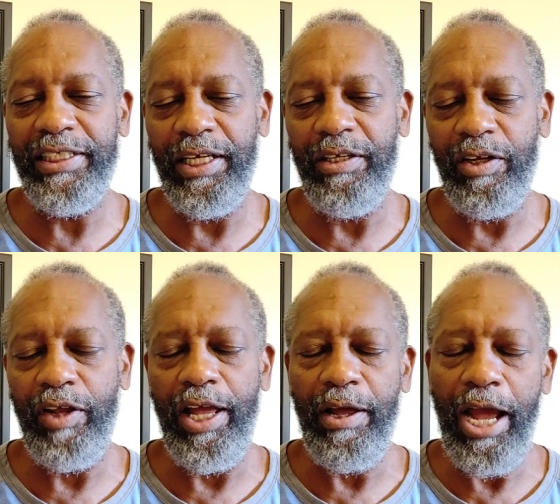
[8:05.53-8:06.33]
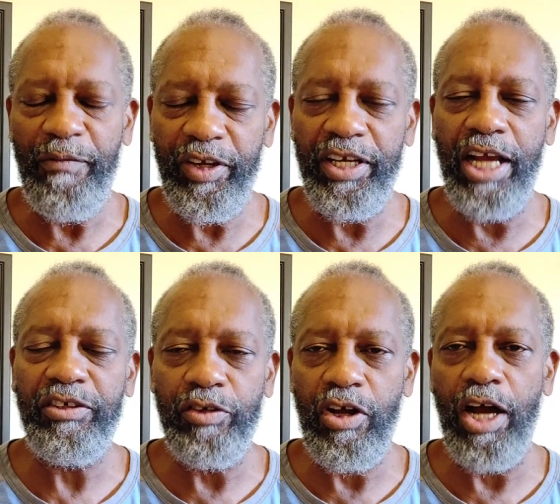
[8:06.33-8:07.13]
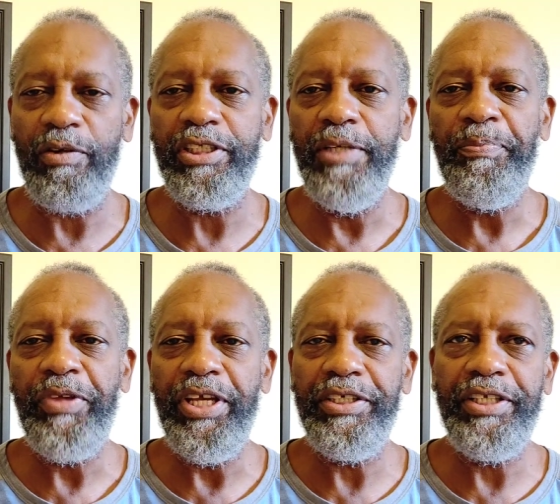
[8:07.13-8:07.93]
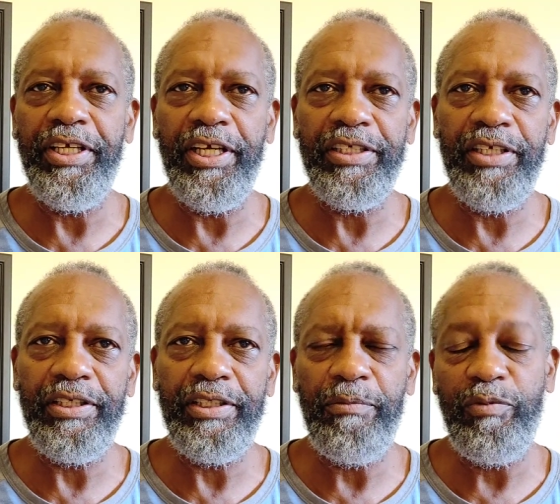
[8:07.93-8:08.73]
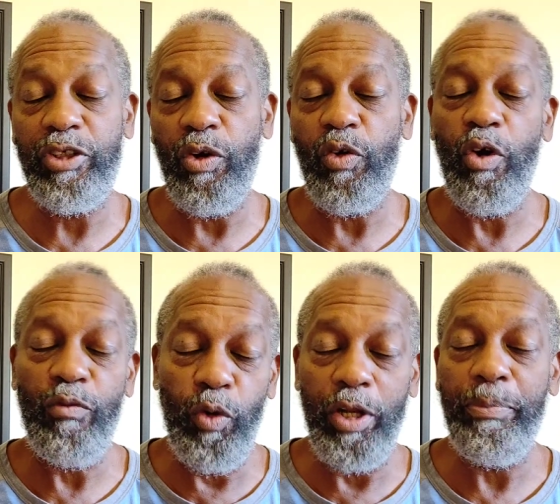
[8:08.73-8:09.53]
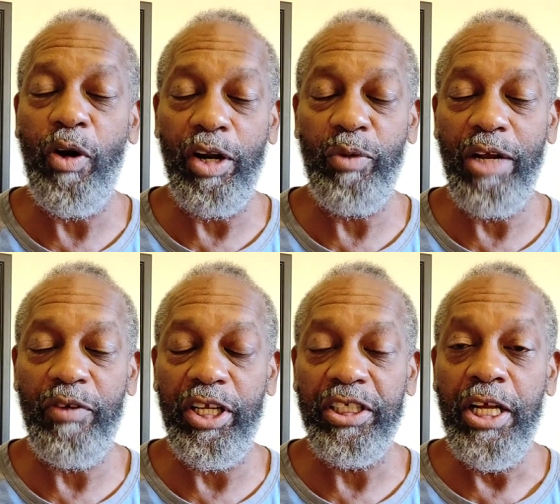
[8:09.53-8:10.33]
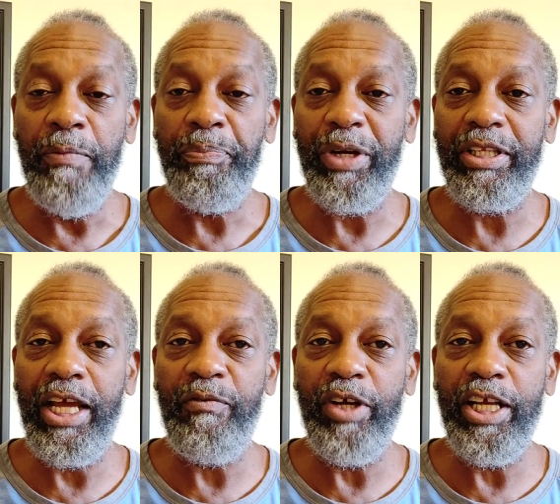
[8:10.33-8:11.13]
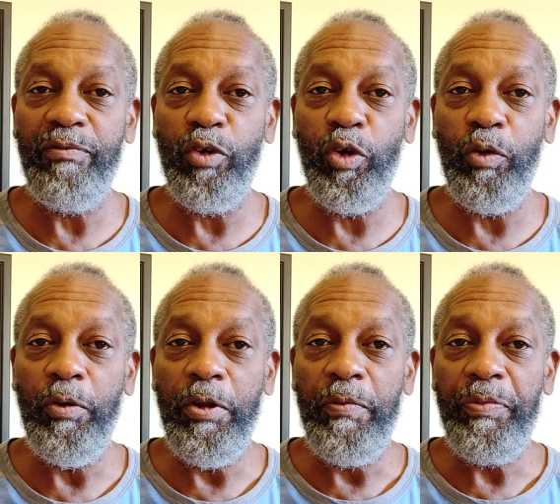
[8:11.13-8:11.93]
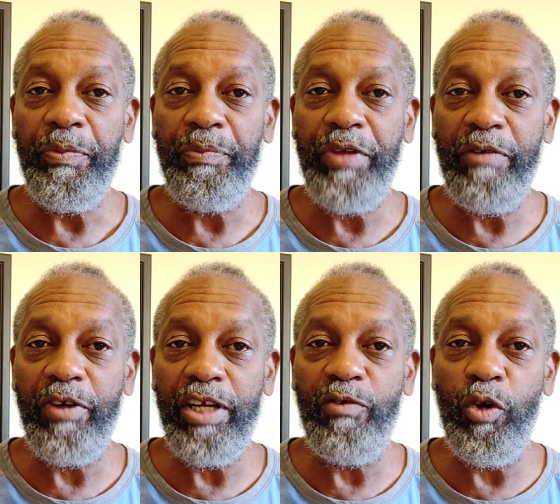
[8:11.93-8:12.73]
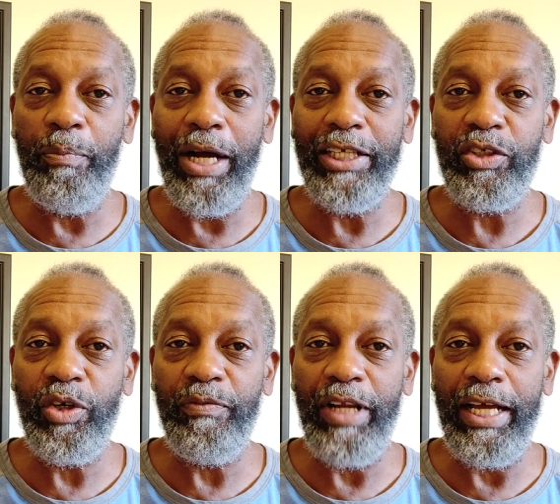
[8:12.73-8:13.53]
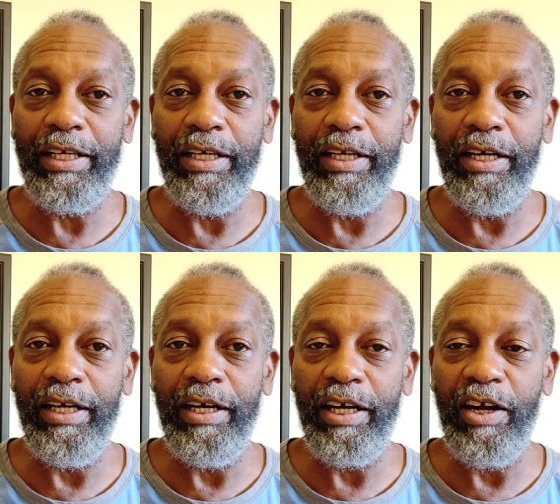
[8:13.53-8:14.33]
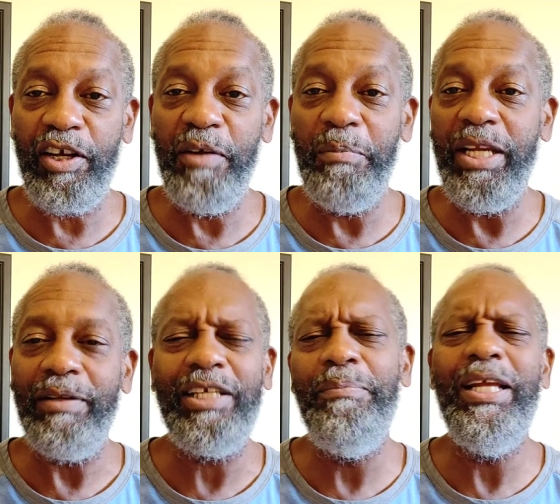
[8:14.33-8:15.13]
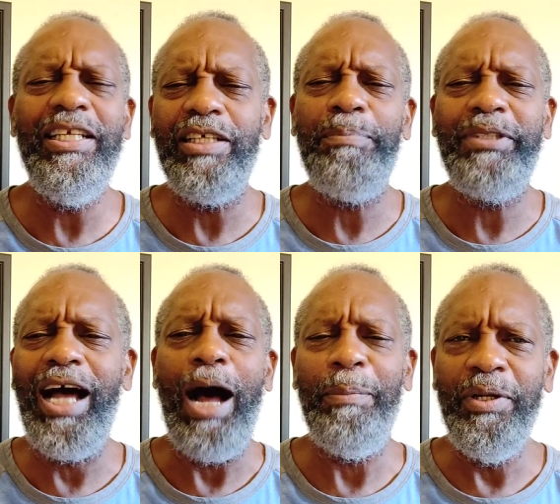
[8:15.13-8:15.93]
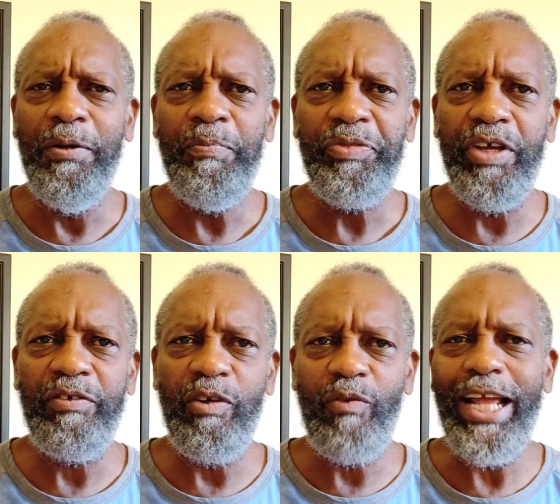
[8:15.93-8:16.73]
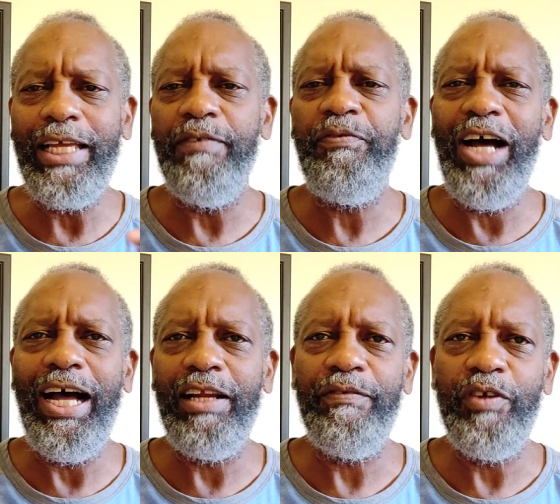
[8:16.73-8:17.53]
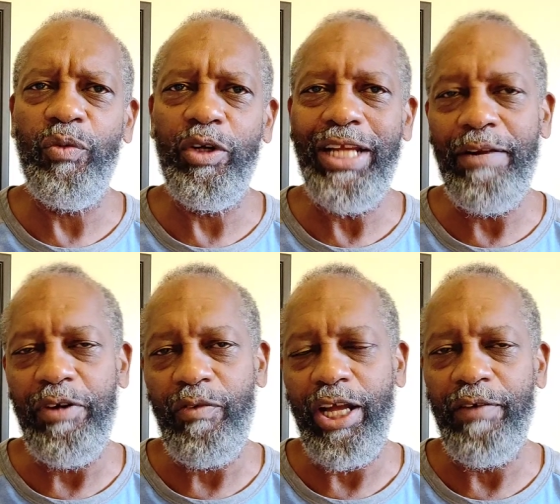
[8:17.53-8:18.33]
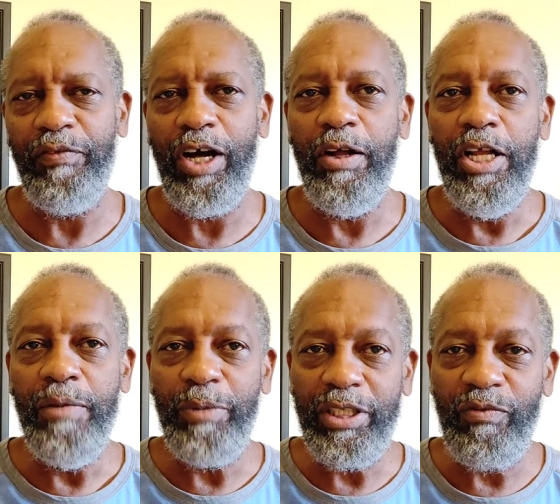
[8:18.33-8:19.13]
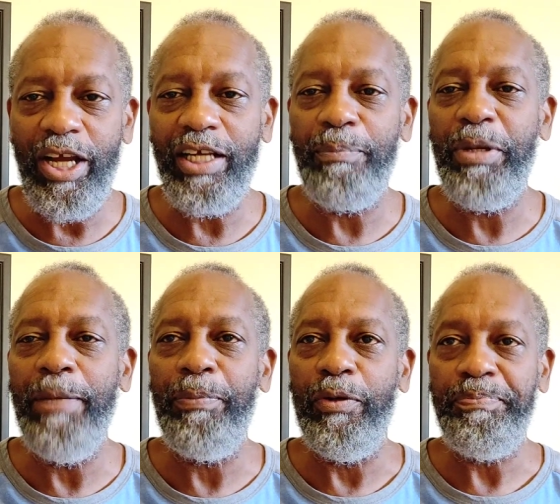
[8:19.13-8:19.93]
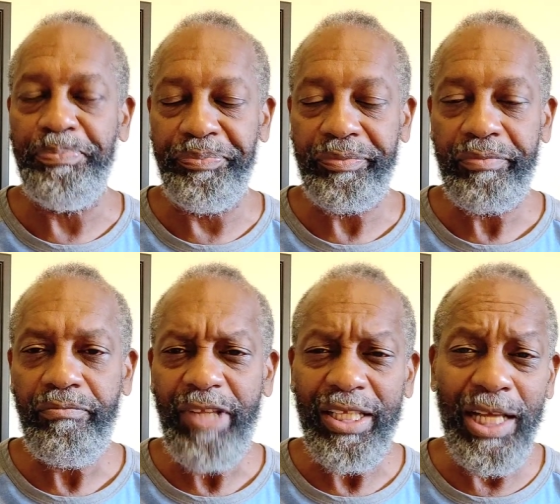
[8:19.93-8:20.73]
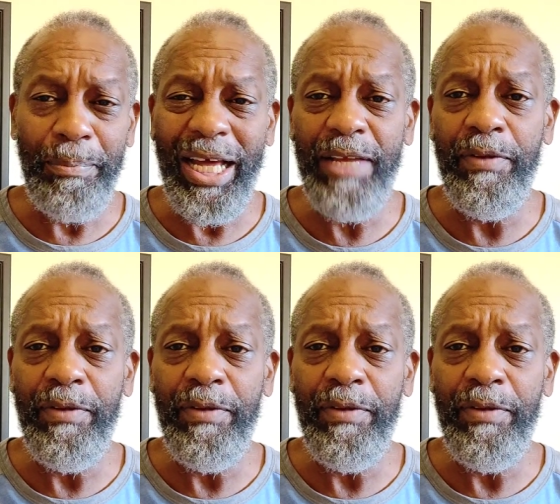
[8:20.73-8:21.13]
is the, the, African National Congress is the is the, is the yeah. so-called ruling party, whatever it is. But they really the rule. Party, yeah. They really rule by sort of like a, a, a committee committees up top. The, the rank and file, yeah. you will, not even the rank and file, but the regular people that might